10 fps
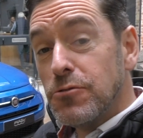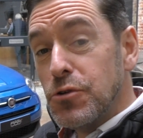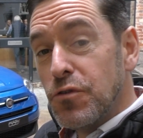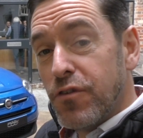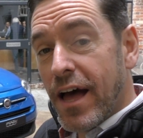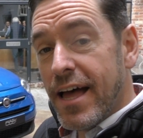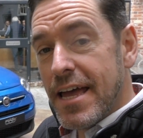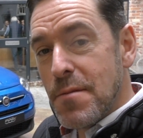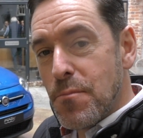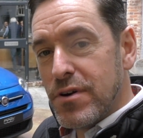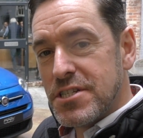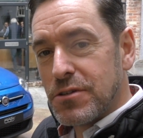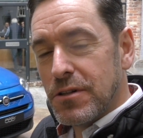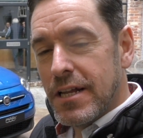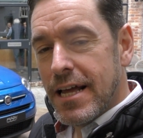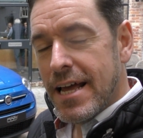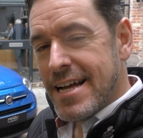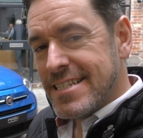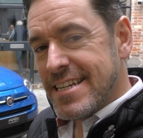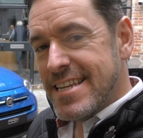du Vin in Bristol.
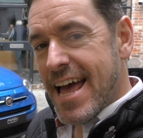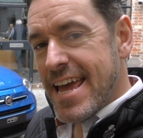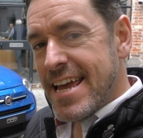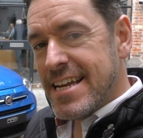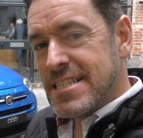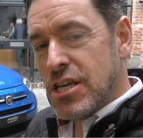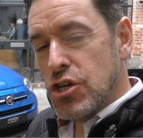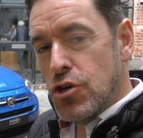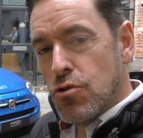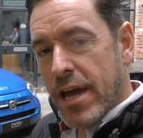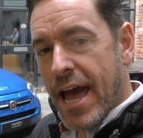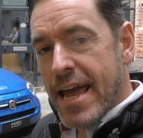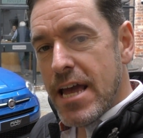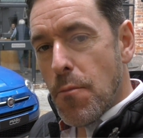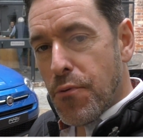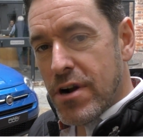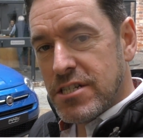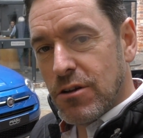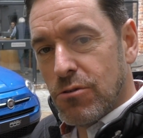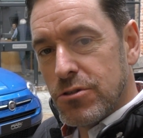Today is the UK
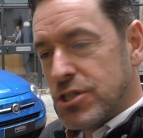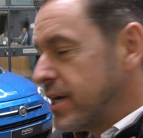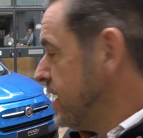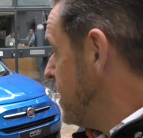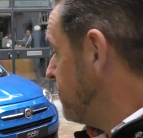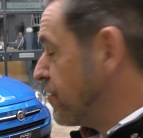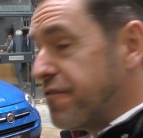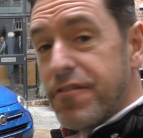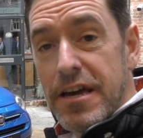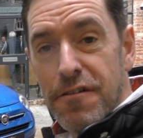press launch of the Fiat